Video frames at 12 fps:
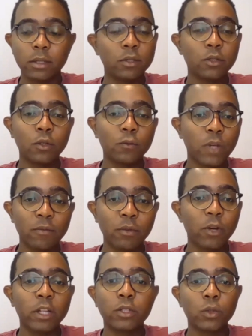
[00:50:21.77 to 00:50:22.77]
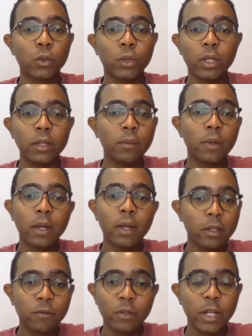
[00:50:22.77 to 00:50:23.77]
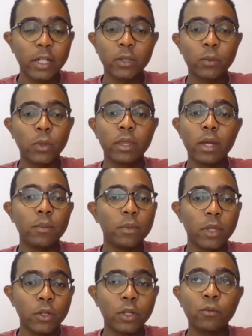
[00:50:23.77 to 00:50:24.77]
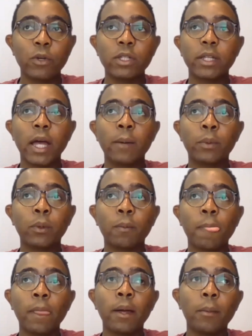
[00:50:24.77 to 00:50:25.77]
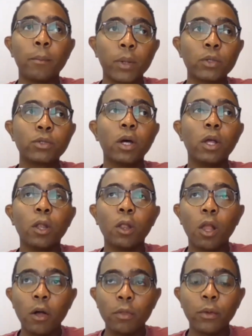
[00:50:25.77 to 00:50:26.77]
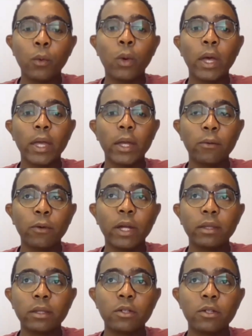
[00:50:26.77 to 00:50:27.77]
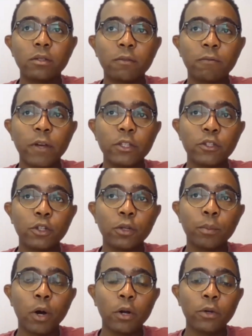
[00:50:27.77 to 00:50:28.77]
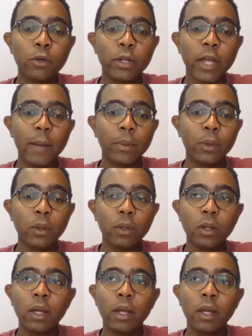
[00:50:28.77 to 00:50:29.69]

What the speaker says: And so if you have the right story, you've connected with them, then you can raise capital. But also along the way, right, there's venture partner capital.